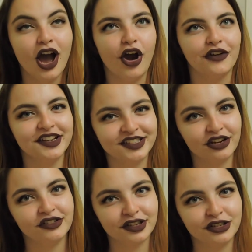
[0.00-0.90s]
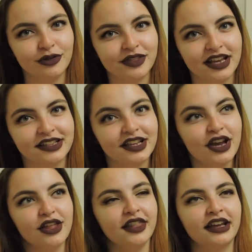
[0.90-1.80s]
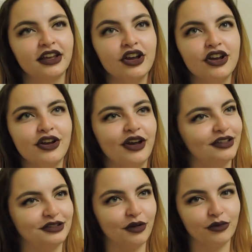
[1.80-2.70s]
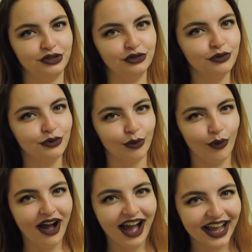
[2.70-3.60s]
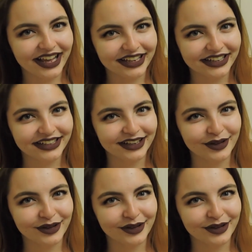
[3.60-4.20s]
Are they seriously doing this? Like, why?